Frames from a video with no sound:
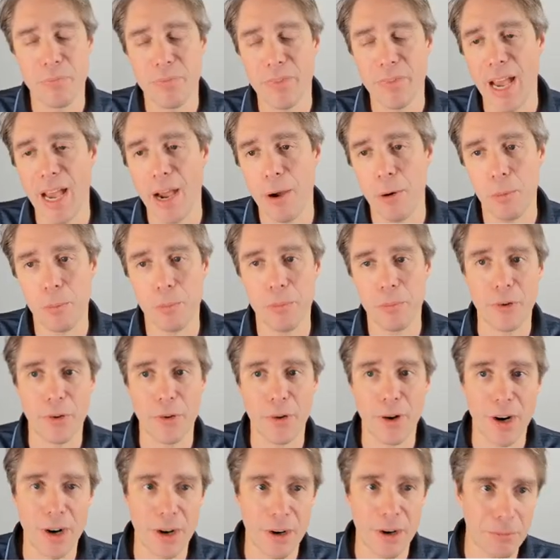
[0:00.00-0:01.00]
Now, there
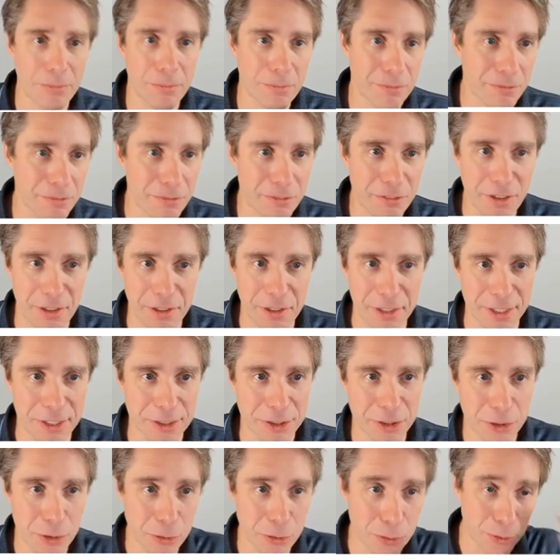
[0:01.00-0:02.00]
are various
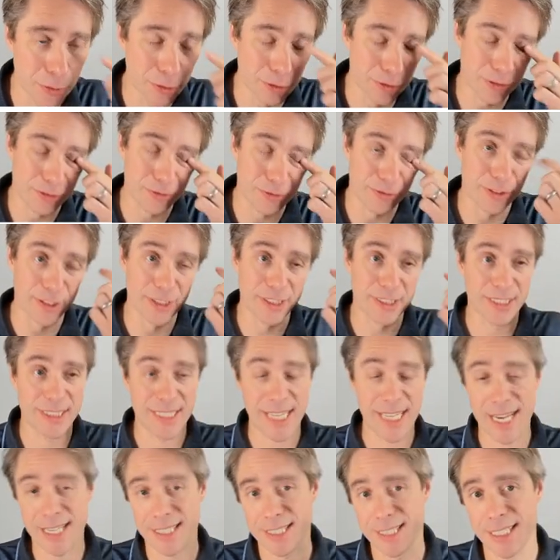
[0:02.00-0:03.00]
tools for
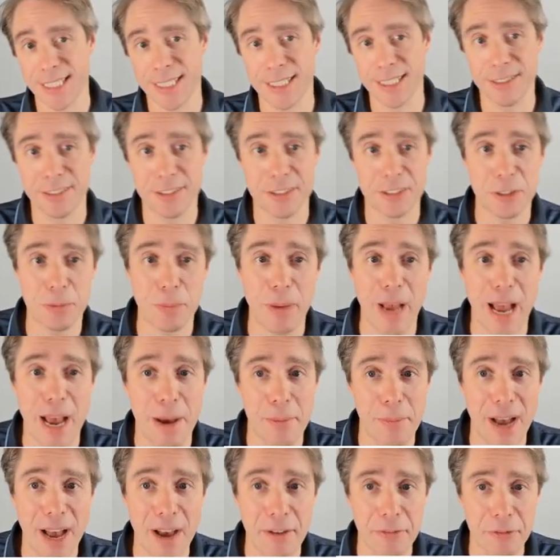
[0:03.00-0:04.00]
detecting
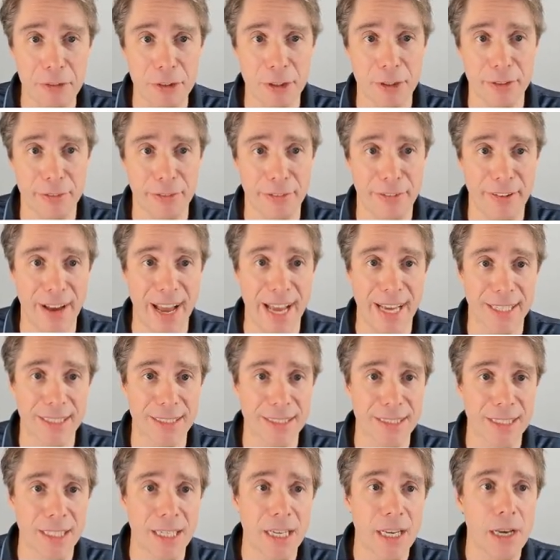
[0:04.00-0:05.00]
spam after the
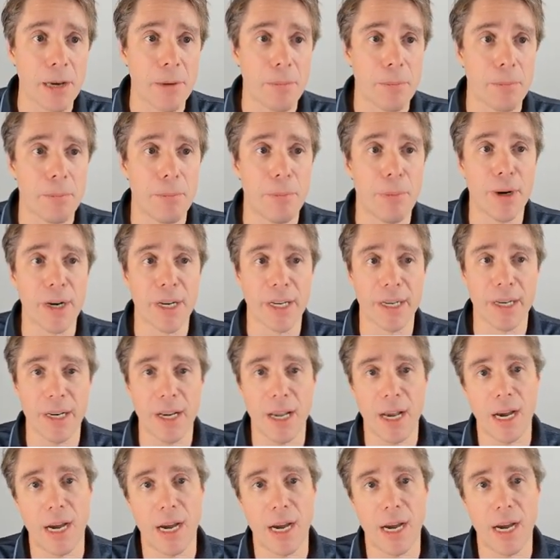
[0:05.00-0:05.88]
fact, but